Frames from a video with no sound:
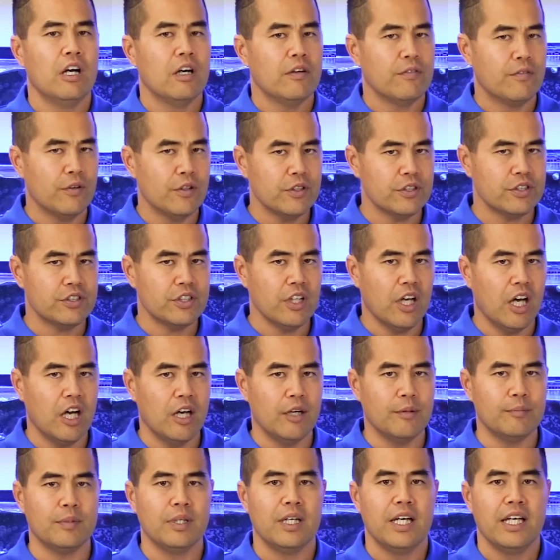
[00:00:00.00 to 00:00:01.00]
For
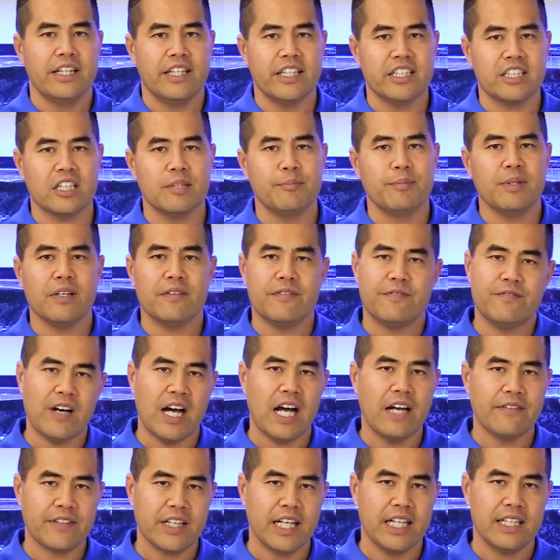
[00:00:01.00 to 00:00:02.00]
some, this can be a
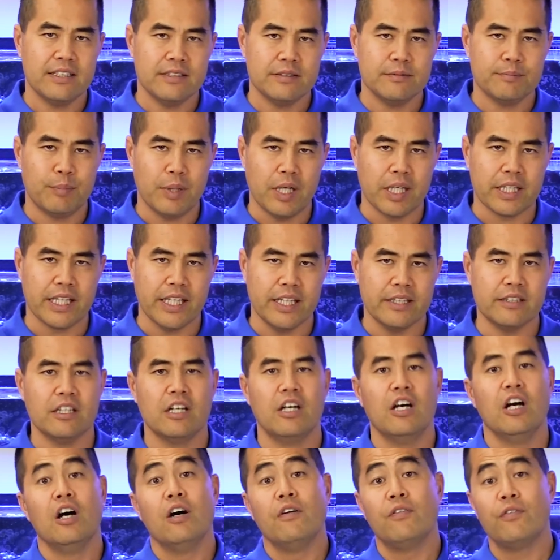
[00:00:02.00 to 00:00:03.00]
5 gallon bucket
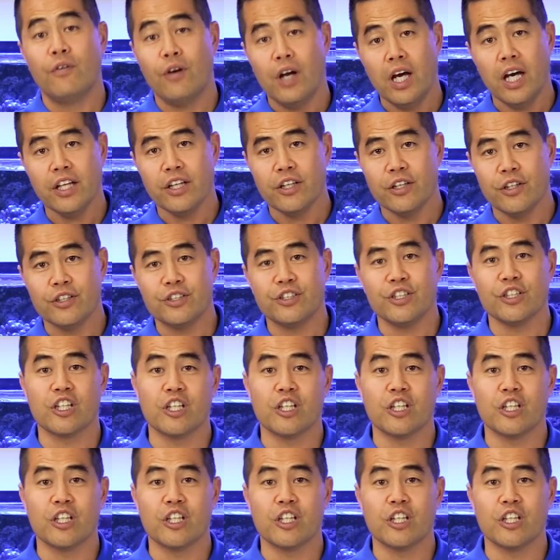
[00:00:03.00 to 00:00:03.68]
for others,